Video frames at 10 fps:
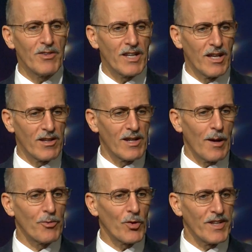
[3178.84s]
a
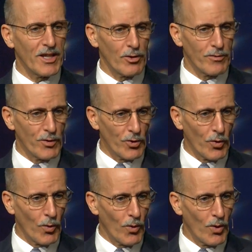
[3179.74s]
helicopter and interview you.
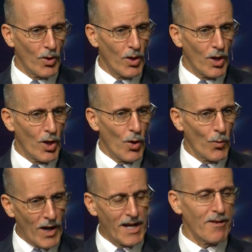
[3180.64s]

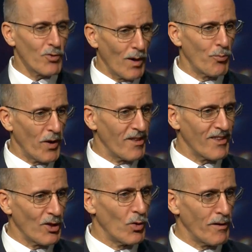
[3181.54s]
Right after I prayed and
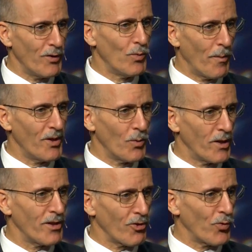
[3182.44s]
said, Lord, if you want me to
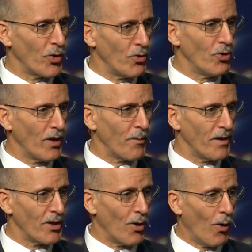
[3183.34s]
witness for you, you let
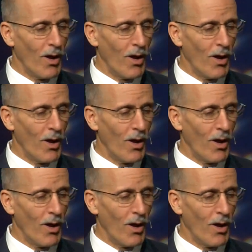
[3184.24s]
me know.